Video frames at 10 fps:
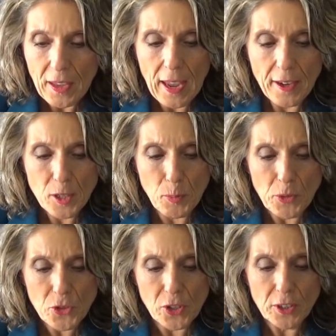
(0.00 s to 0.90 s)

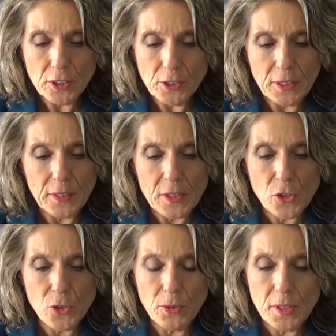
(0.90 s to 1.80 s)
Experts concluded that
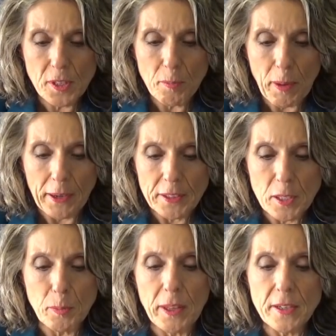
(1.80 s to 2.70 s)
students and
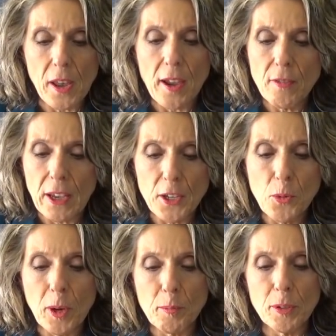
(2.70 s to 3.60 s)
parents place high
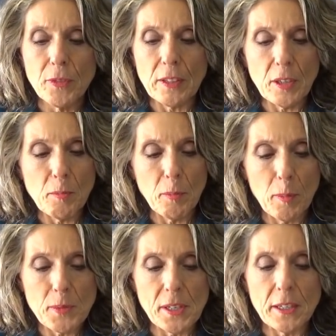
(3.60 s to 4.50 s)
value on preventing
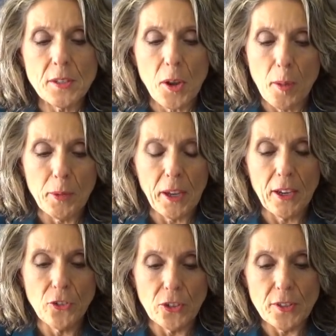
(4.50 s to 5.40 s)
mumps and its
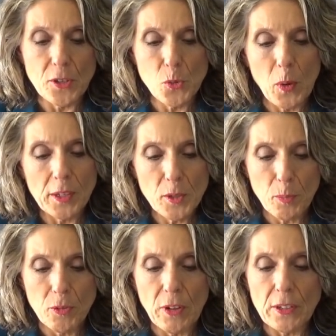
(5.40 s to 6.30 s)
complications, as well as
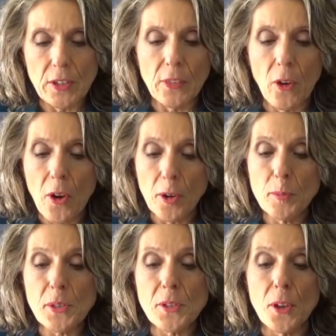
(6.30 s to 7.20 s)
preventing the
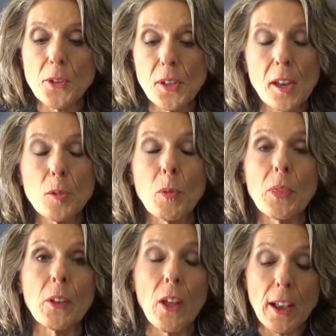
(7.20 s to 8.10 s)
harms associated
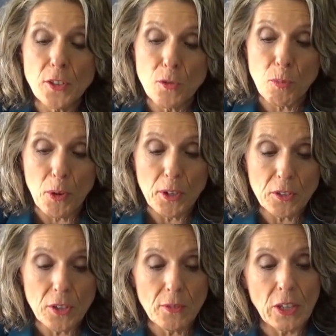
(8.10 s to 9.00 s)
with the loss of
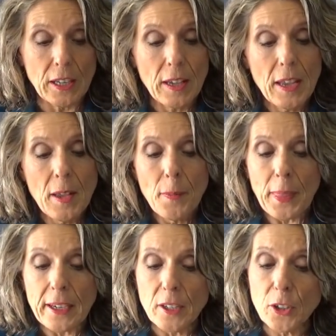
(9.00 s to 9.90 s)
productivity
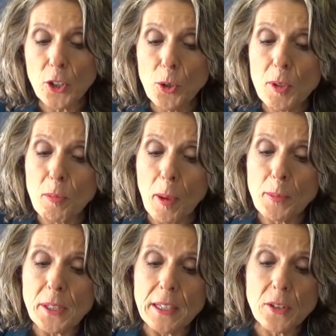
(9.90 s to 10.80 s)
that can occur with
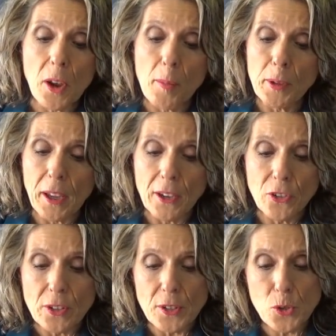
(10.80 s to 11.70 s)
mumps and its
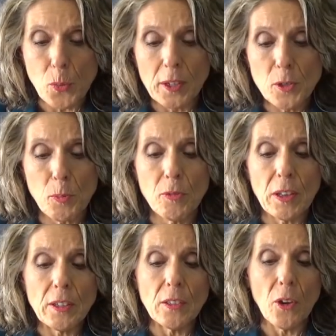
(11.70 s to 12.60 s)
complications, as well as
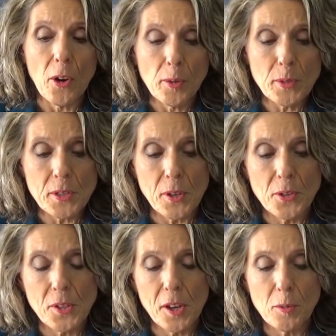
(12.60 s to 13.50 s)
preventing the harms
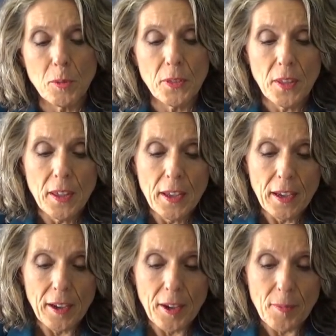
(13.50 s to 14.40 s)
associated with
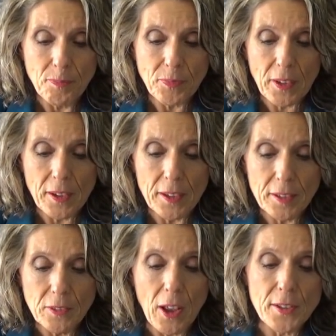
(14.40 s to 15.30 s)
um,
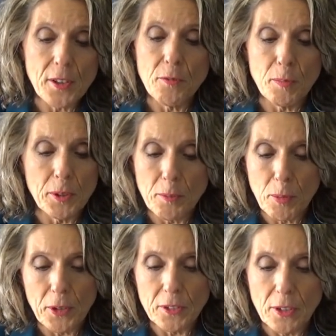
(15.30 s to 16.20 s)
uh, loss of pr
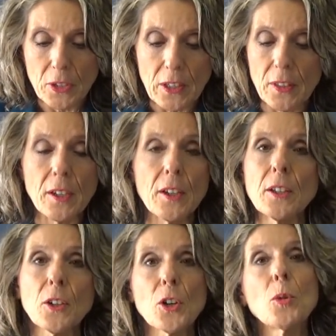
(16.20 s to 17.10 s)
productivity that can
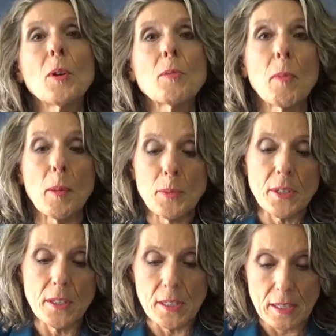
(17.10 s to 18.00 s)
occur with mumps
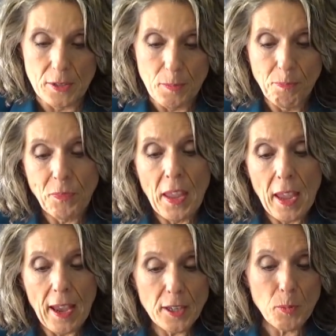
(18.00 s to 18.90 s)
disease.
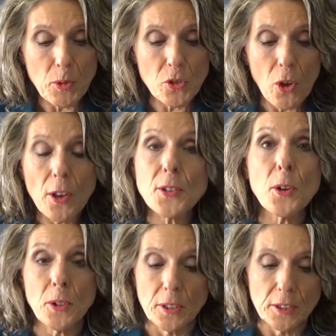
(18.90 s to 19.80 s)
Experts
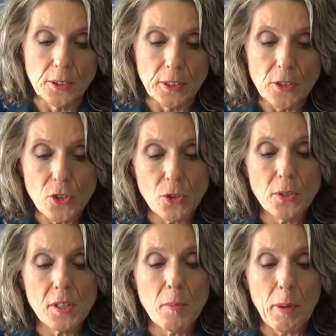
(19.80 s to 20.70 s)
also concluded
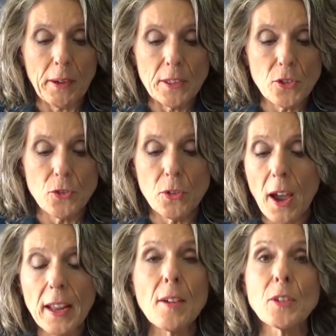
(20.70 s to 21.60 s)
students and parents do
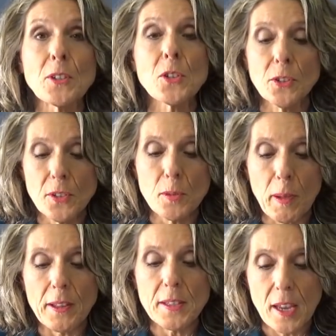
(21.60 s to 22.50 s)
not have concerns
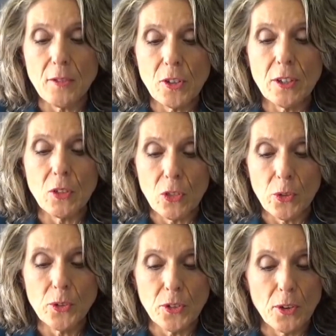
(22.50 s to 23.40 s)
about safety of a
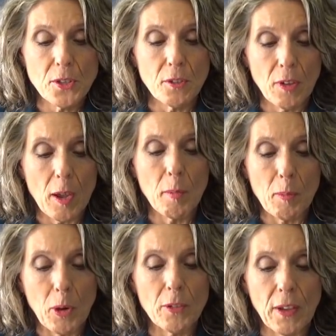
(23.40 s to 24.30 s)
third dose of
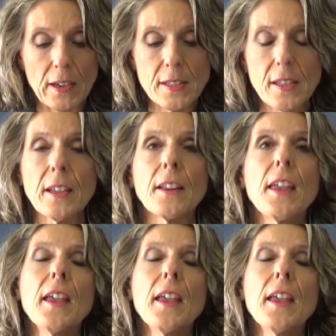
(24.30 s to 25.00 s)
MMR vaccine.